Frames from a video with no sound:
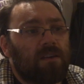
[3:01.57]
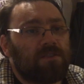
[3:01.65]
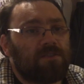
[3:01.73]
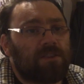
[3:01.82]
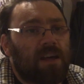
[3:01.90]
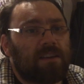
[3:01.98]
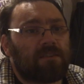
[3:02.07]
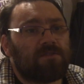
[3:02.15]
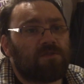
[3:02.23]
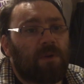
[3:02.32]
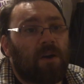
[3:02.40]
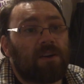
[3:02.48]

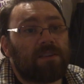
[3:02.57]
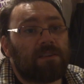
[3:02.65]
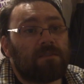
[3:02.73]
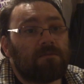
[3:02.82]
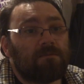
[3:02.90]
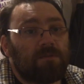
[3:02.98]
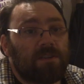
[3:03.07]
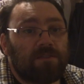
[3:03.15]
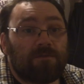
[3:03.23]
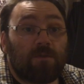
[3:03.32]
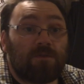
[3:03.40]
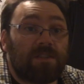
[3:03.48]
shenanigans behind it, which
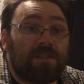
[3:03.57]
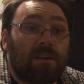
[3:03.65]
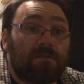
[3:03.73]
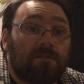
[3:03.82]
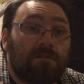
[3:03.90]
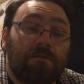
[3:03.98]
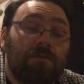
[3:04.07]
of course it does.